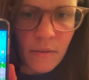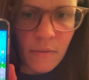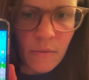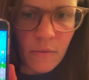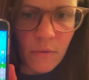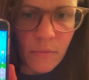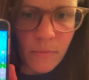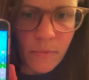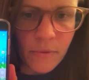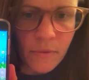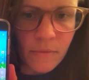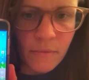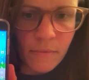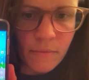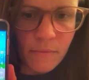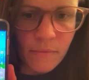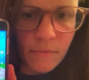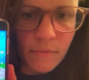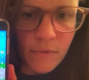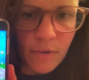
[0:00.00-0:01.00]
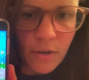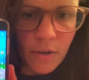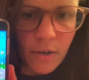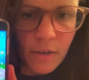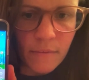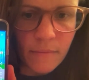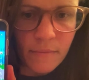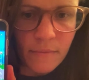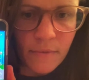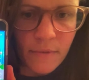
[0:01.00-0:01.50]
oops,
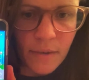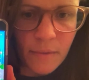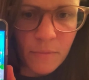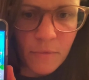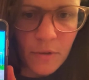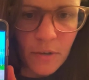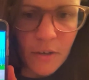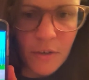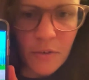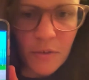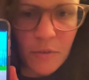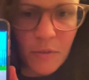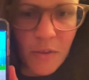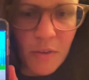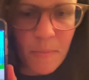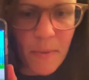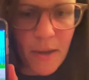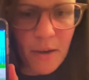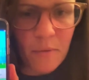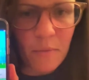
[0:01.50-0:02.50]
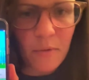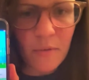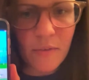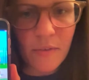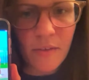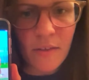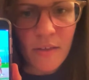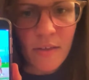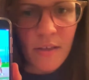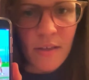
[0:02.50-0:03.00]
sorry, I'm trying to do this
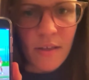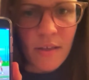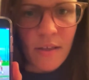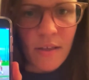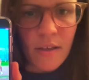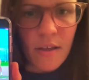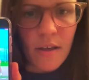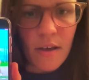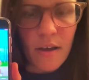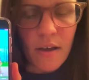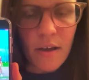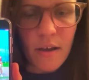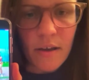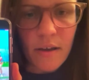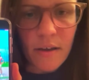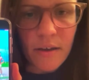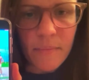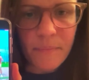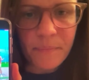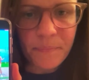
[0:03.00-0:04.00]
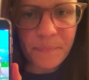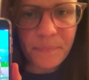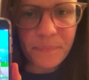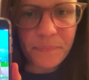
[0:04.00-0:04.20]
backwards. I'd